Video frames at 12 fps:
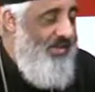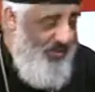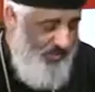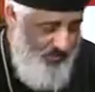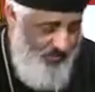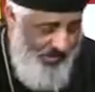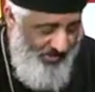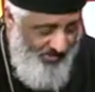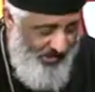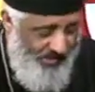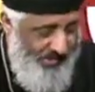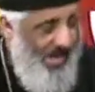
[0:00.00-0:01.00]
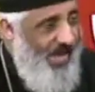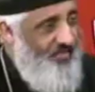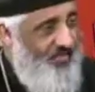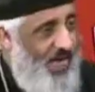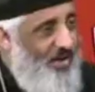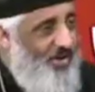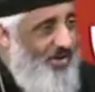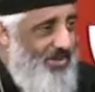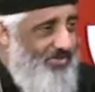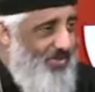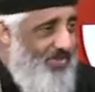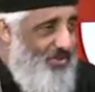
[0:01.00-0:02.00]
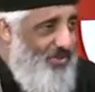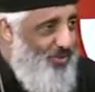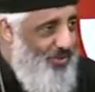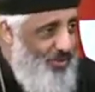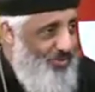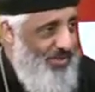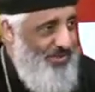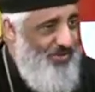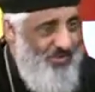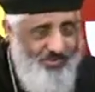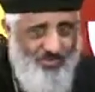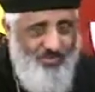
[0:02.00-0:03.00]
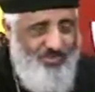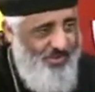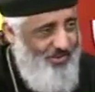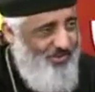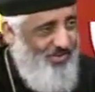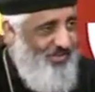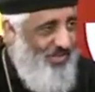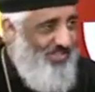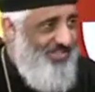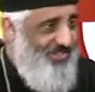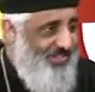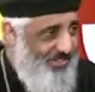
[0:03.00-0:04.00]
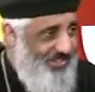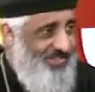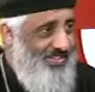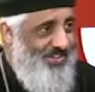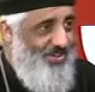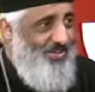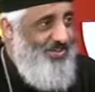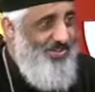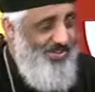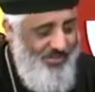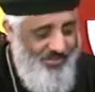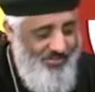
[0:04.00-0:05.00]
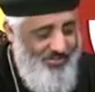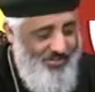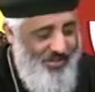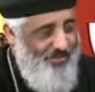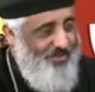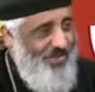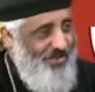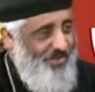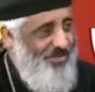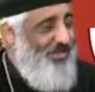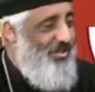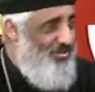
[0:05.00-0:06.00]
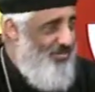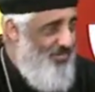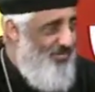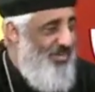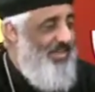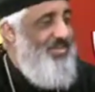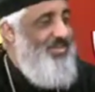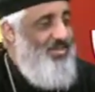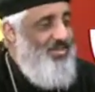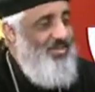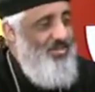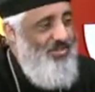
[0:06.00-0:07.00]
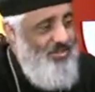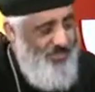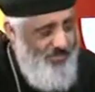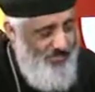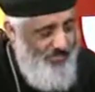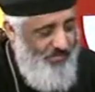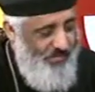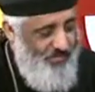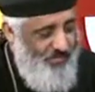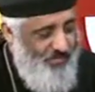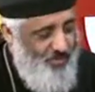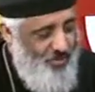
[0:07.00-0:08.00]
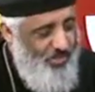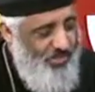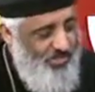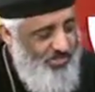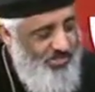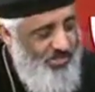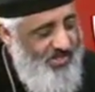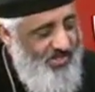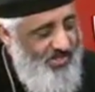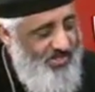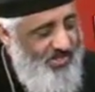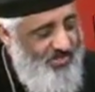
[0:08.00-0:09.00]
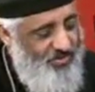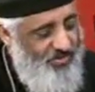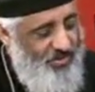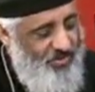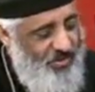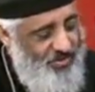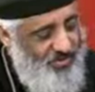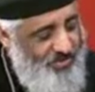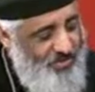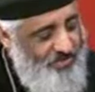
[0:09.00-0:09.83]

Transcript: We have about a half hour left in the program, by the way, so I don't know if that's enough or not, but I want to make sure you bring in your major points to the puzzle.